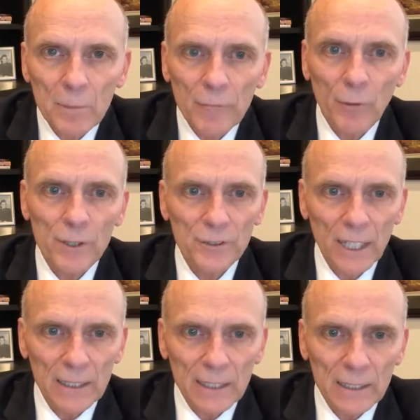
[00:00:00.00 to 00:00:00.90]
Before
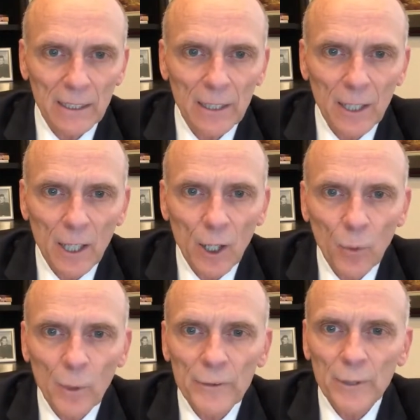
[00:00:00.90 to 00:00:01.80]
sailing,
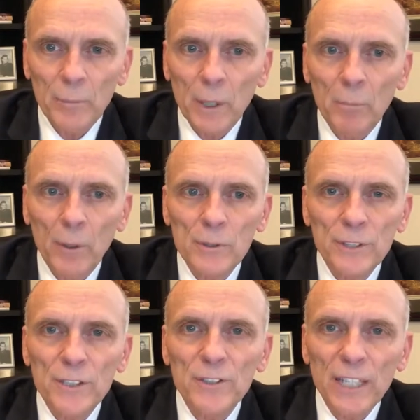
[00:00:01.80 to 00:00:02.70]
Winthrop
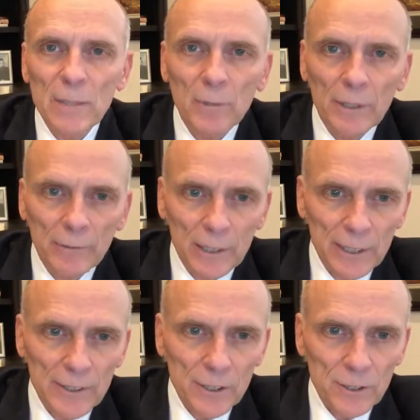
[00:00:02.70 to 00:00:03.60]
composed a statement of
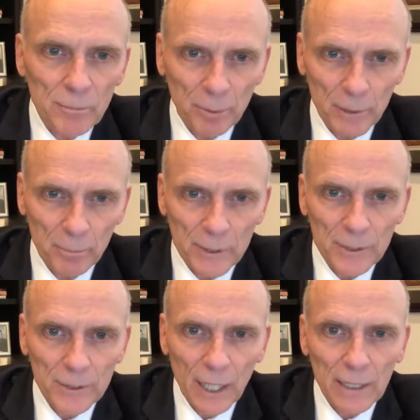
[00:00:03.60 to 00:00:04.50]
religious
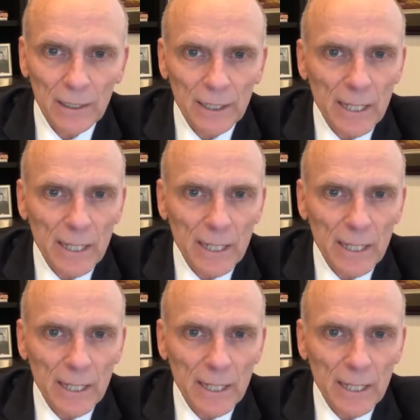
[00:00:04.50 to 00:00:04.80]
purpose titled